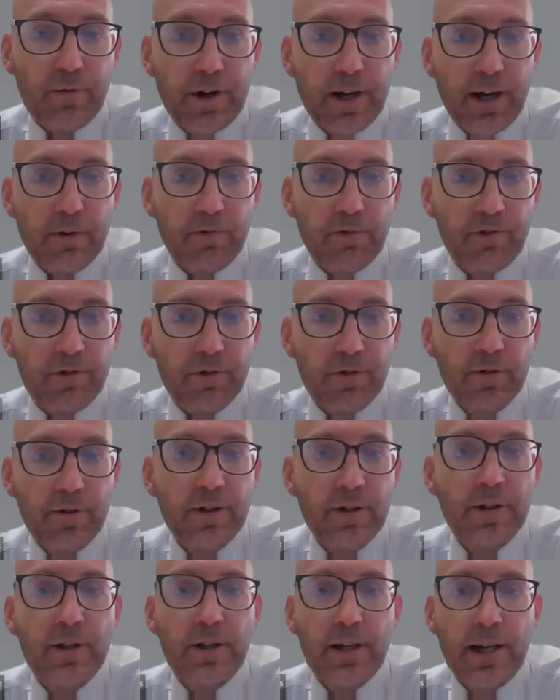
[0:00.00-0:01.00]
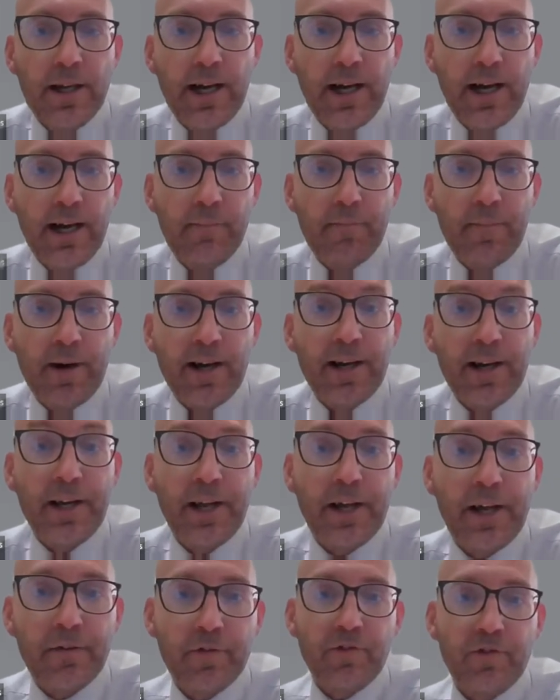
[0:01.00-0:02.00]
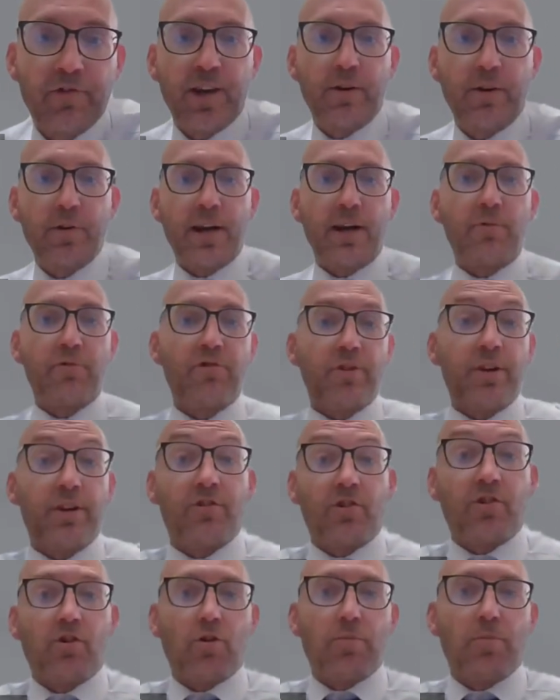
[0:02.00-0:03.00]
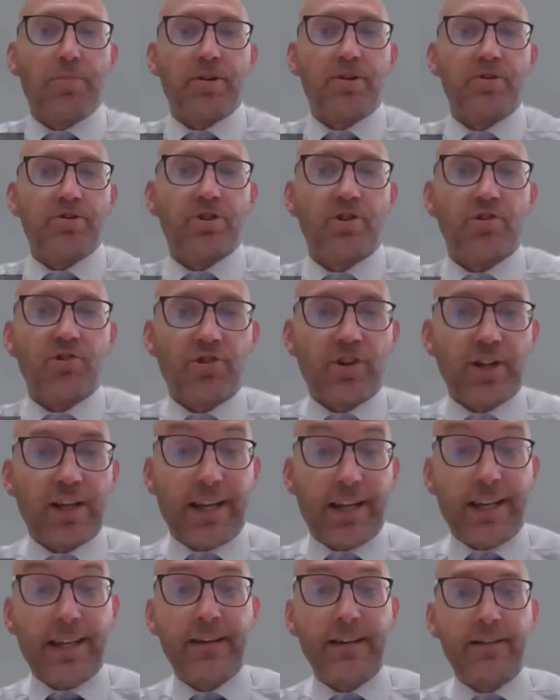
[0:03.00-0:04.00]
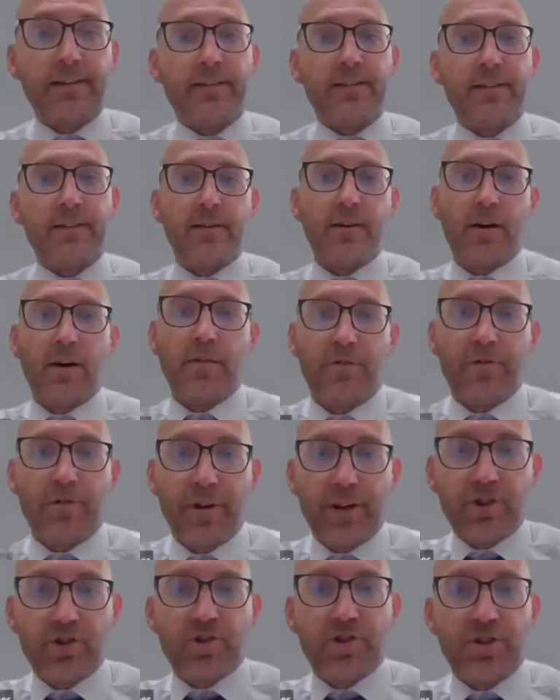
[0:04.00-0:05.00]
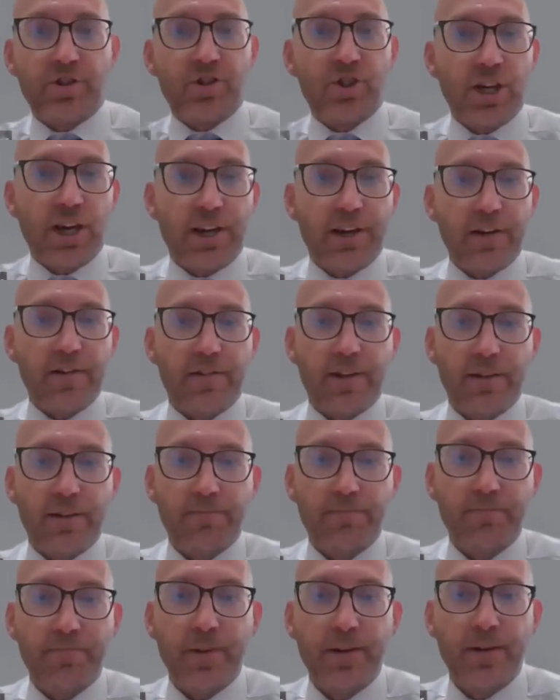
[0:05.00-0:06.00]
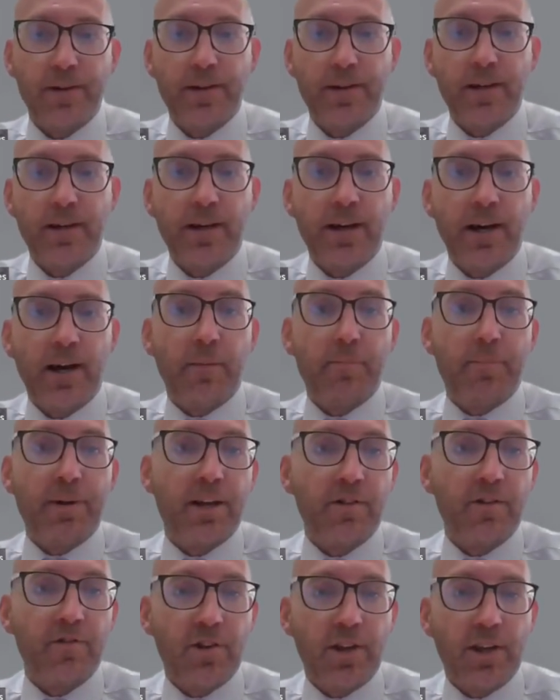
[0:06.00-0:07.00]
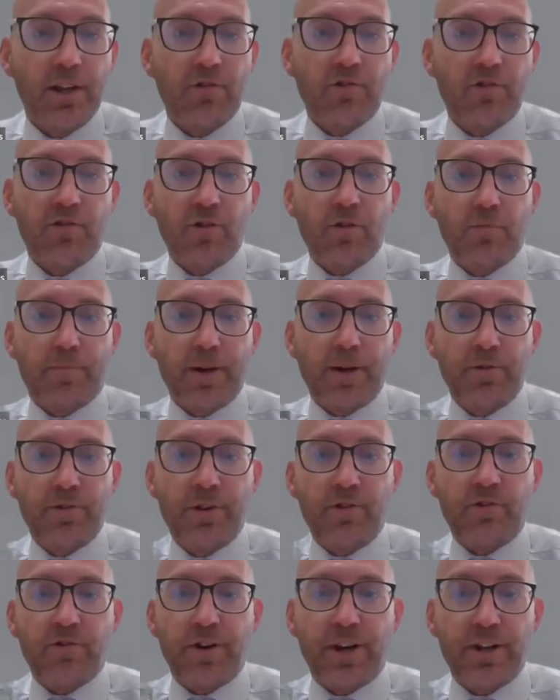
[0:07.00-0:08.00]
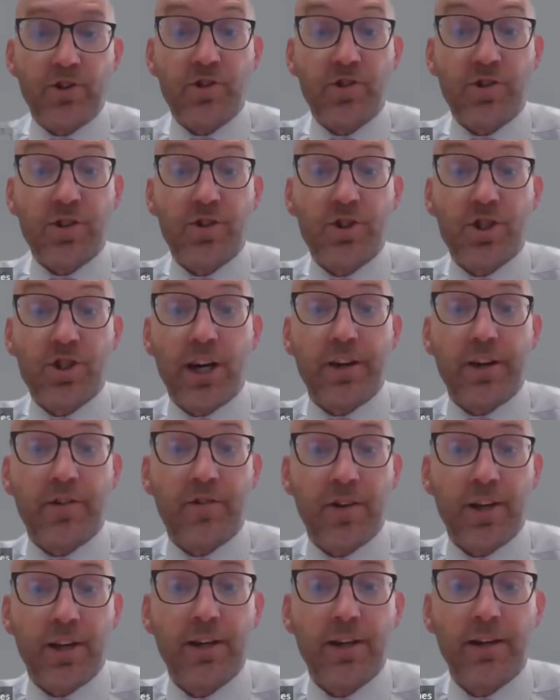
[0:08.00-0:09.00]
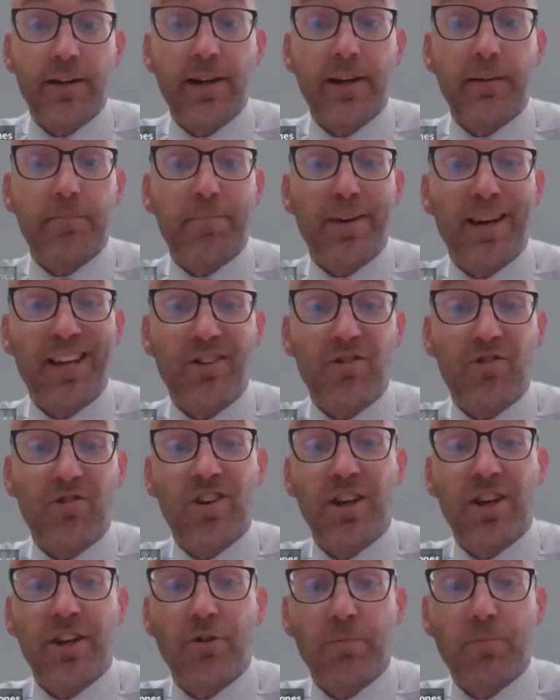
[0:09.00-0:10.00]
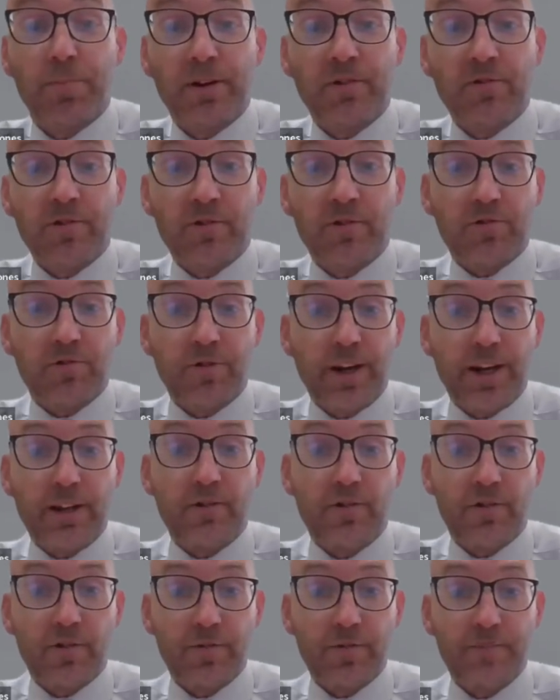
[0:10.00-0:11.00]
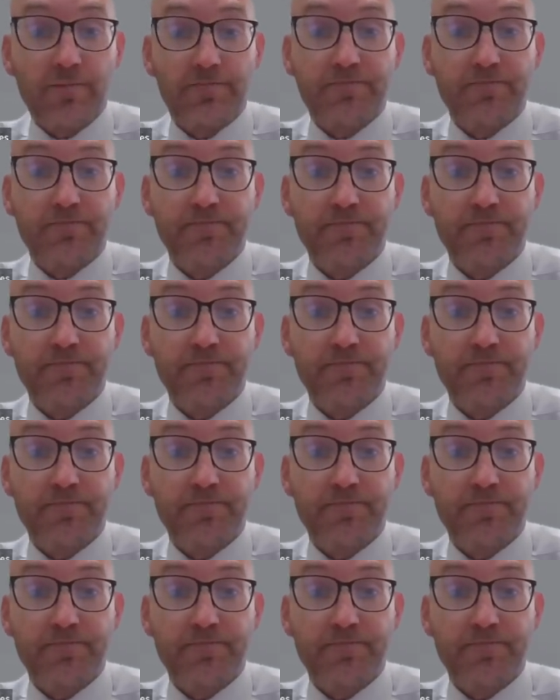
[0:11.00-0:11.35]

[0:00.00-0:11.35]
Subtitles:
Town Council. And Caernarfon Town Council is corporate trustee of a registered charity. And because the Institute building's a registered charity, it pays 0 business rates.